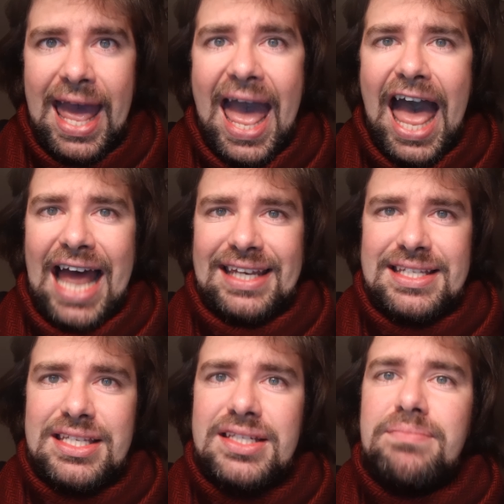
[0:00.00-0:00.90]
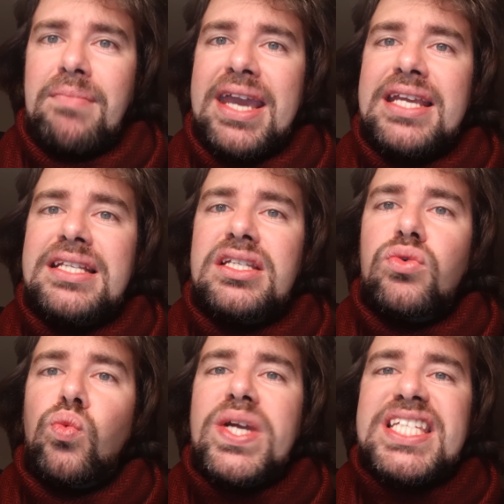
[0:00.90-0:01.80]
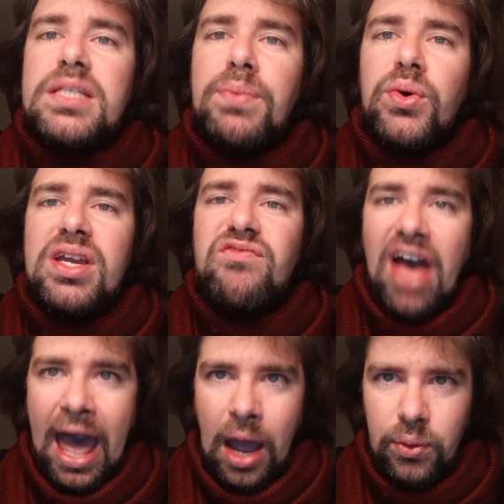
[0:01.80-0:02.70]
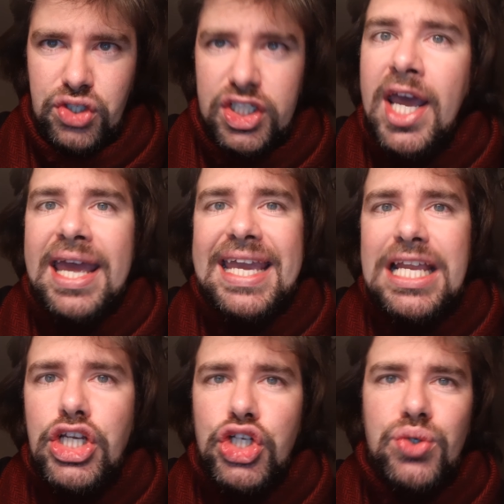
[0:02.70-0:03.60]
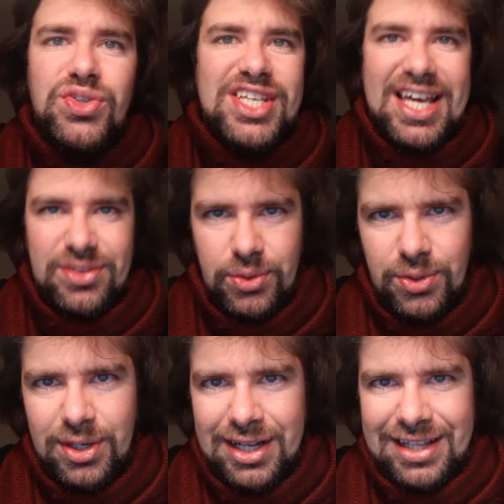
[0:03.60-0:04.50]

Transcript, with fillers: and made whispering vows, each to the other,